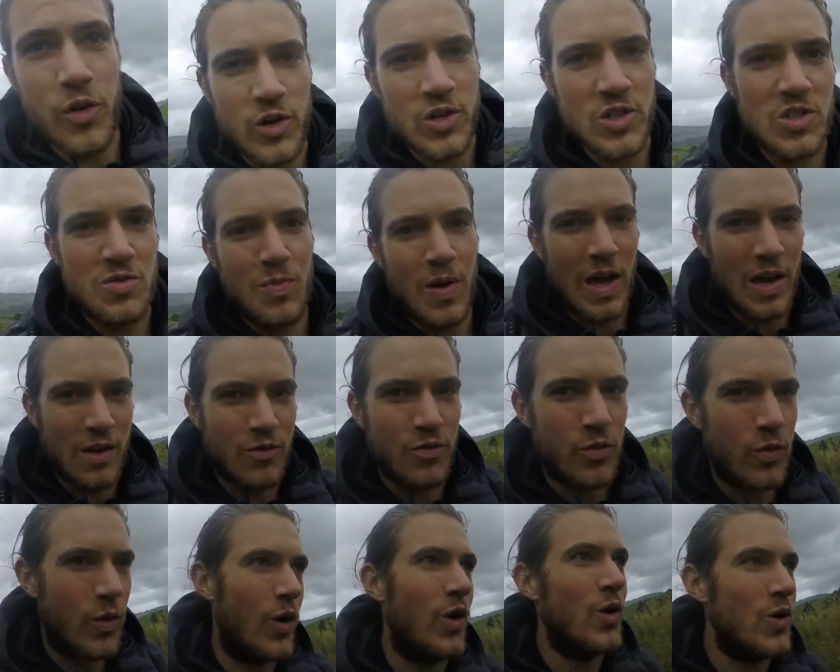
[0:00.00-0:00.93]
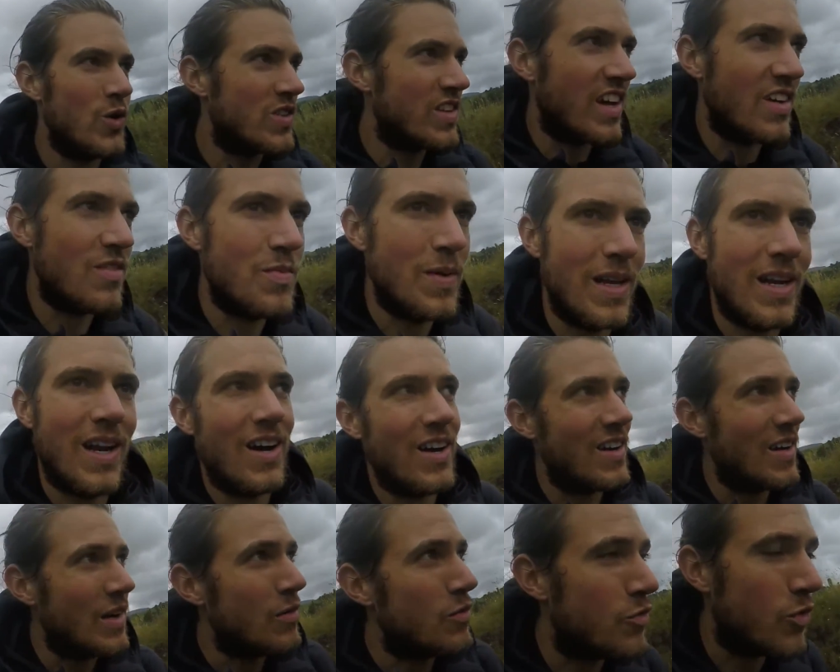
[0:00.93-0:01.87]
first paved road I've been
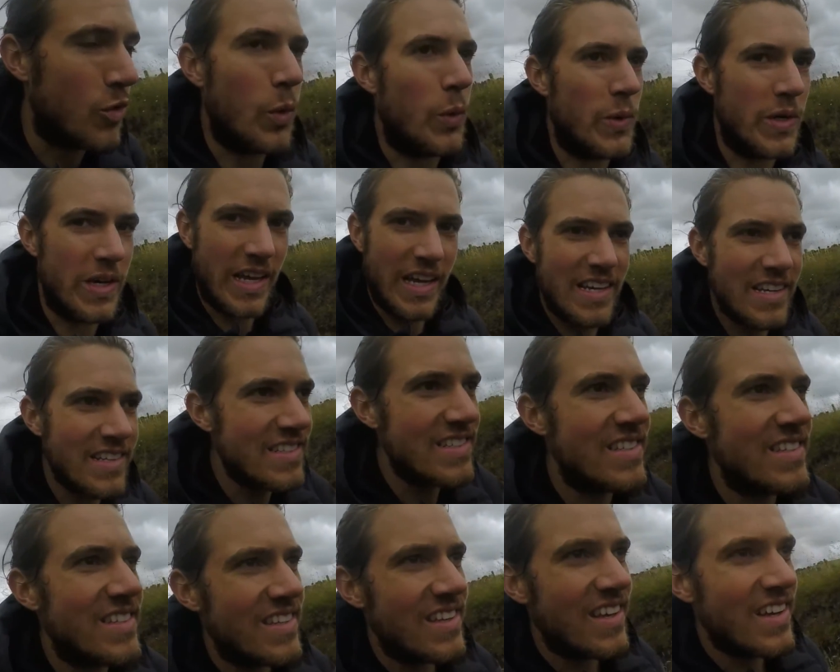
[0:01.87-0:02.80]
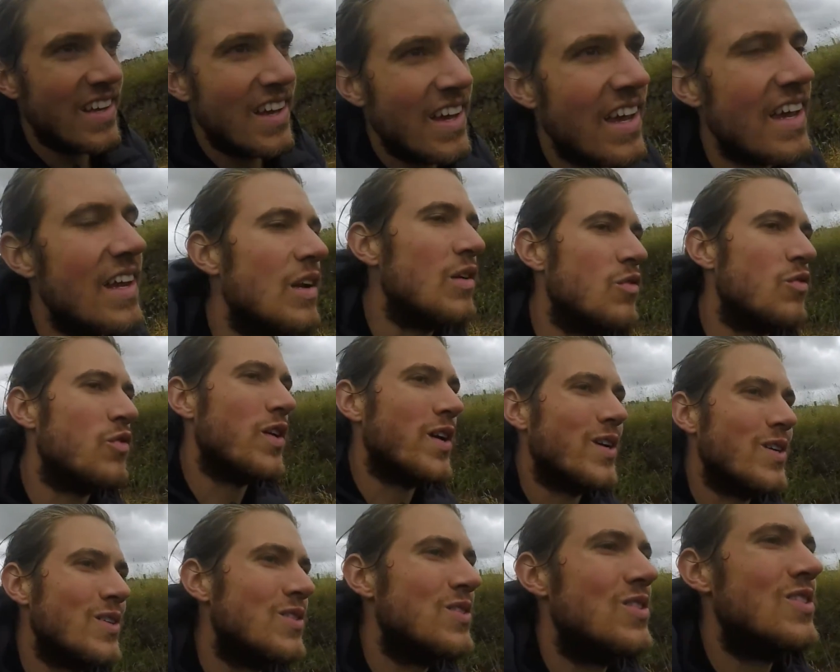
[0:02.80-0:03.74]
on in 4 days, and it
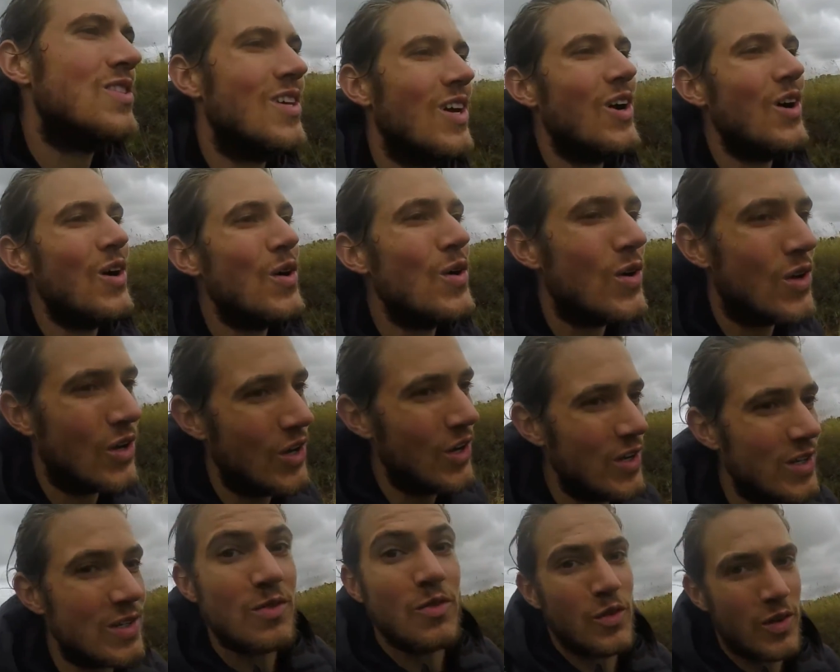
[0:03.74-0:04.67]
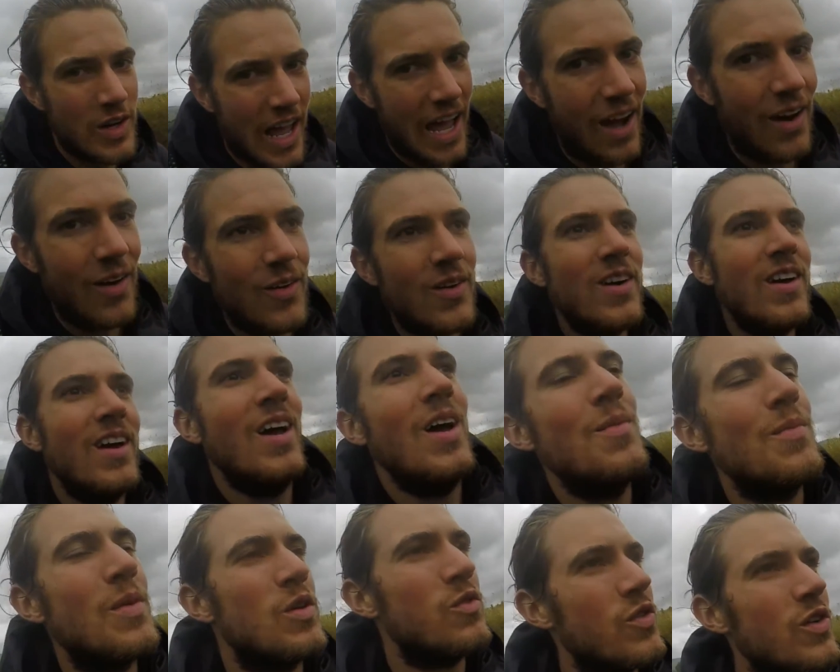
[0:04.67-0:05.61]
feels so good for now.
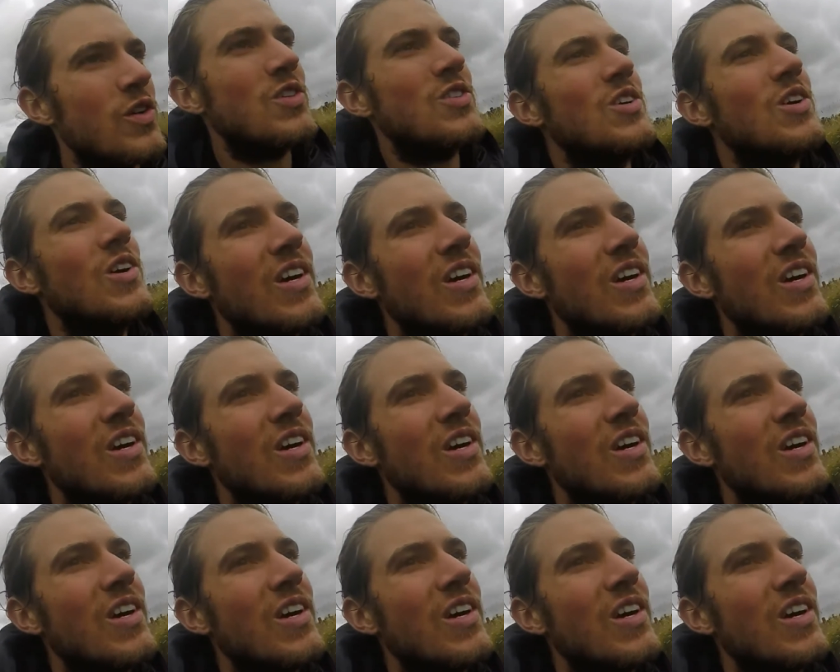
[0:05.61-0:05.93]
It feels so